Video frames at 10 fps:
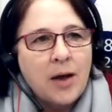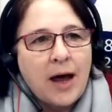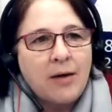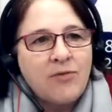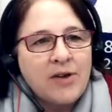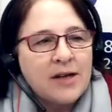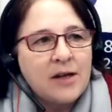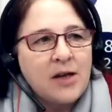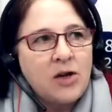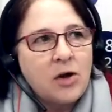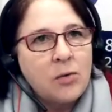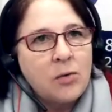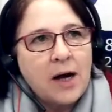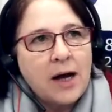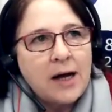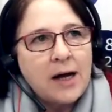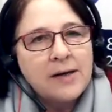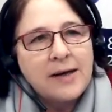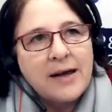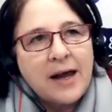Having, you know,
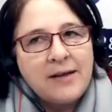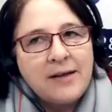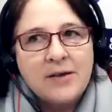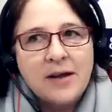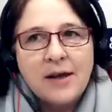it's.